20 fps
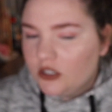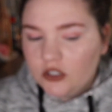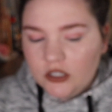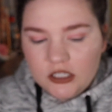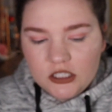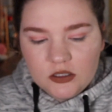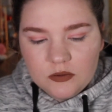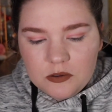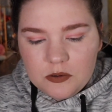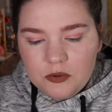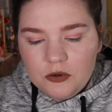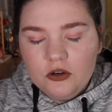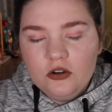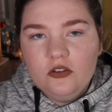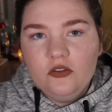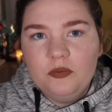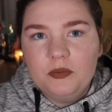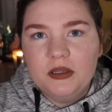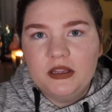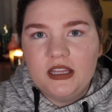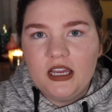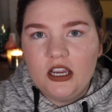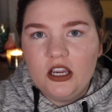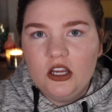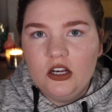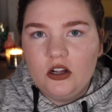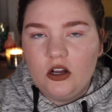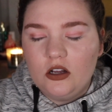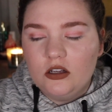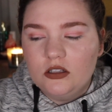transfer proof, but that
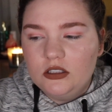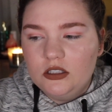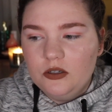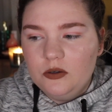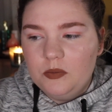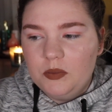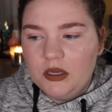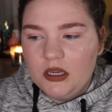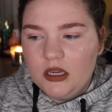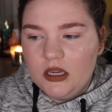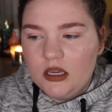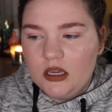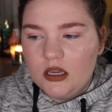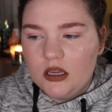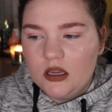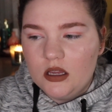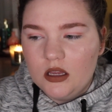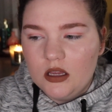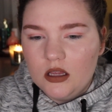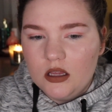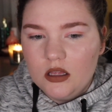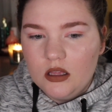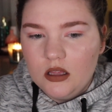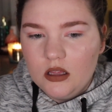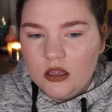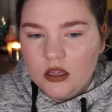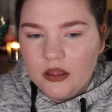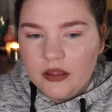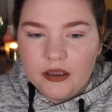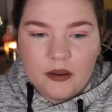could also be
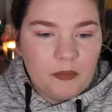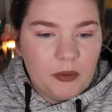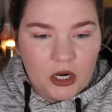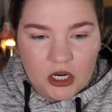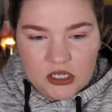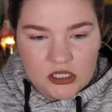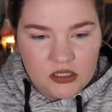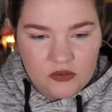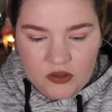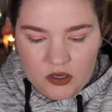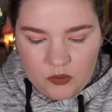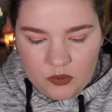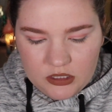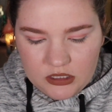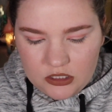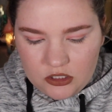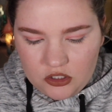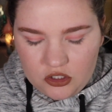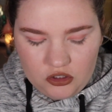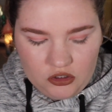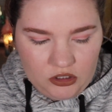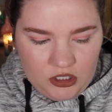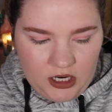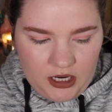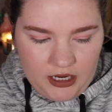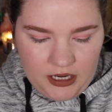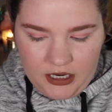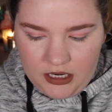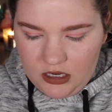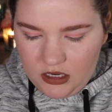like parts of it wasn't
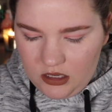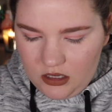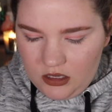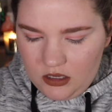dried.